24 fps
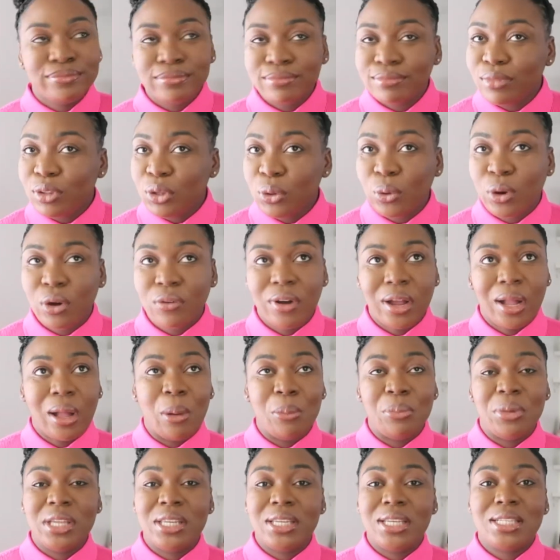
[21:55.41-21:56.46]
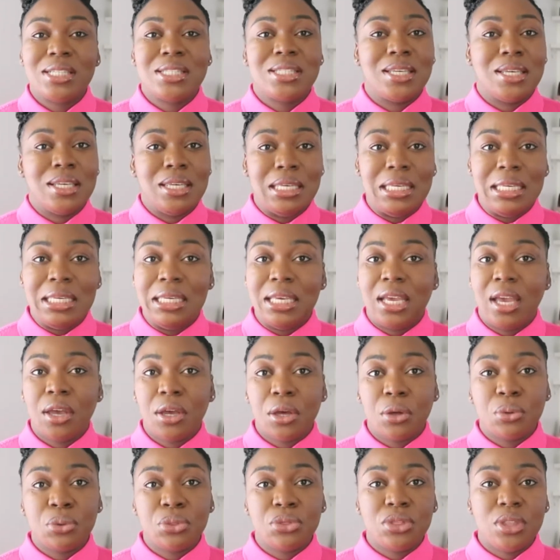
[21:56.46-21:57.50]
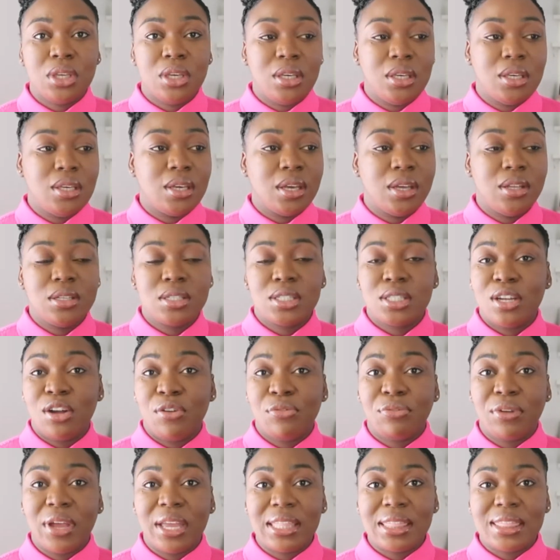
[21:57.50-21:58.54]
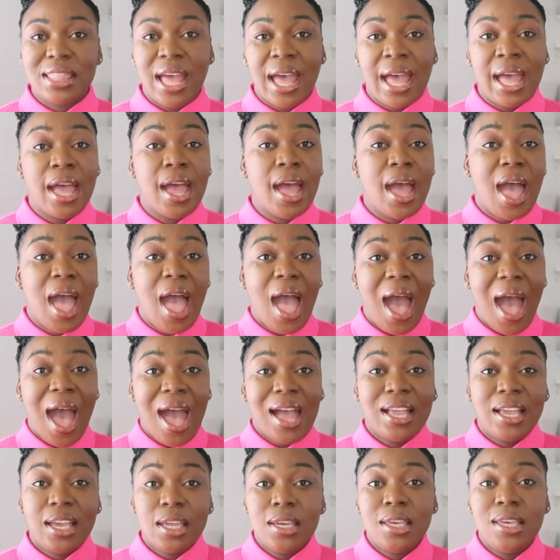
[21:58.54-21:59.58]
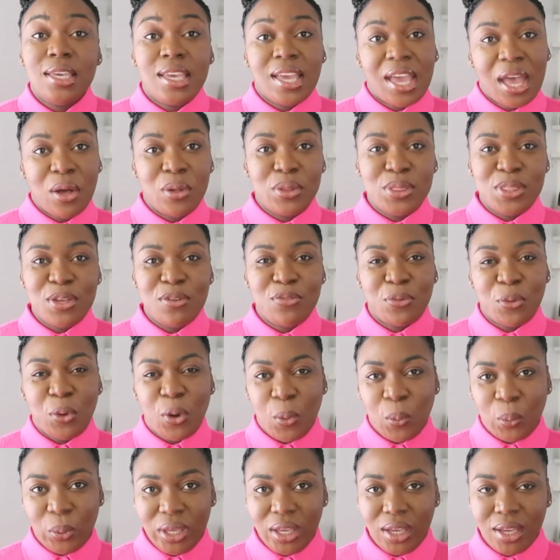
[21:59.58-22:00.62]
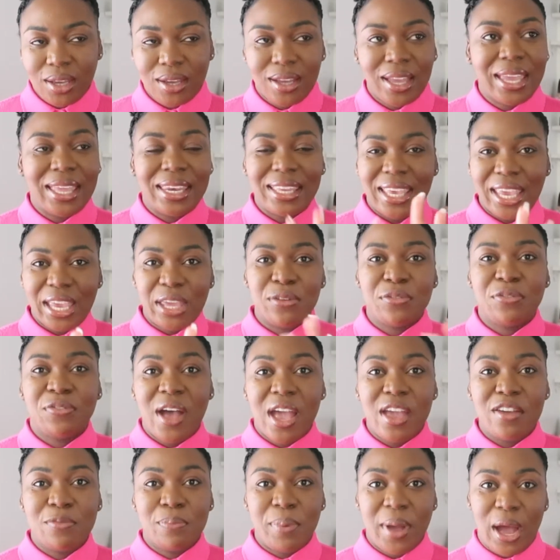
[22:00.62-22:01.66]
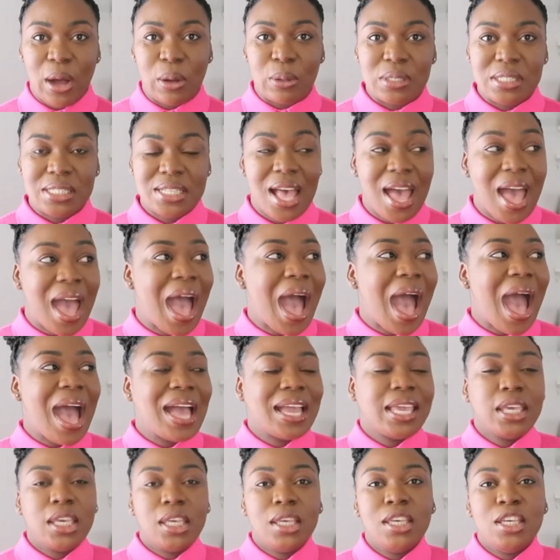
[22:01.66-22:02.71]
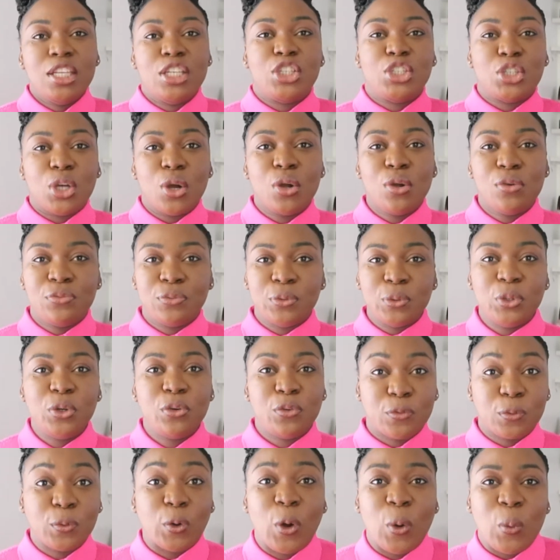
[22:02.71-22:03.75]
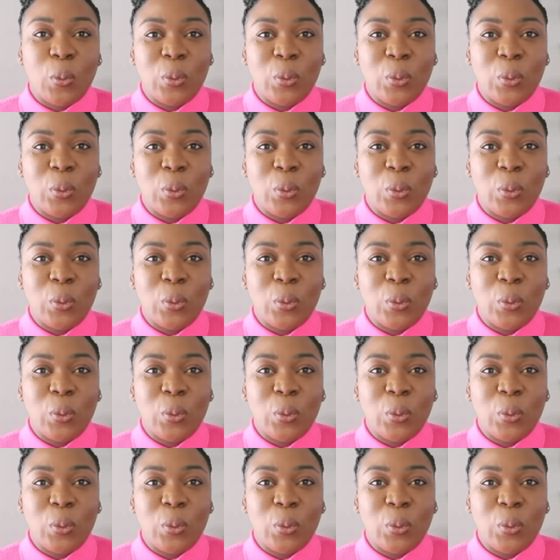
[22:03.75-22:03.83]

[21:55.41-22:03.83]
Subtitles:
you are recommended to eat healthy and stuff like that. I can eat healthy for a week and gain 5 pounds. I can eat junk food for a